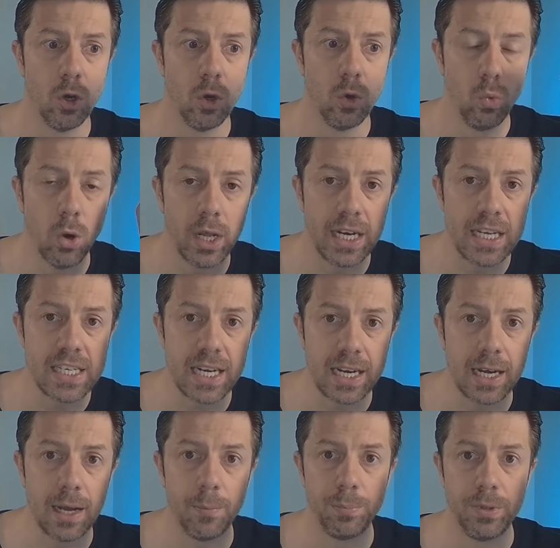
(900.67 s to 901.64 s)
what is a
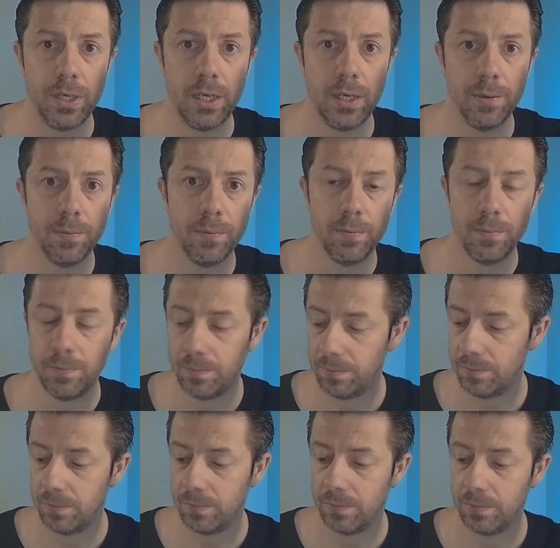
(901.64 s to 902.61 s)
company
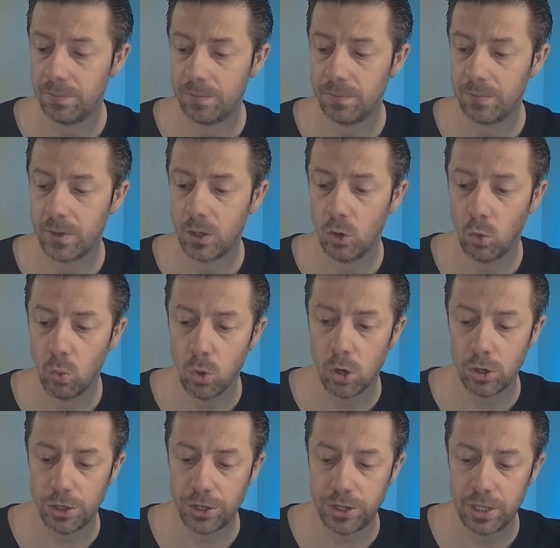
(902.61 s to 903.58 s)

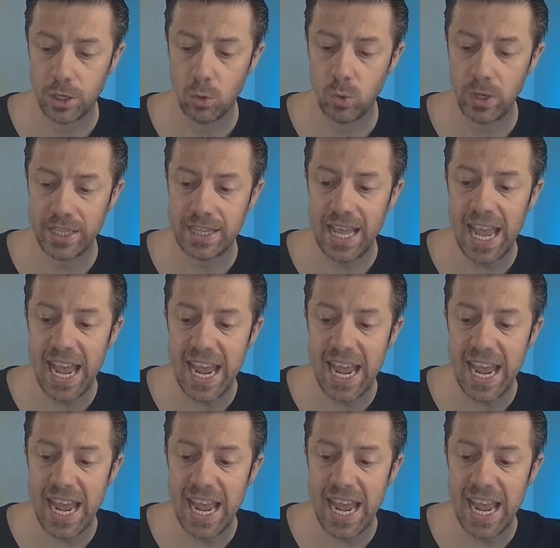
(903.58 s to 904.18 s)
worth with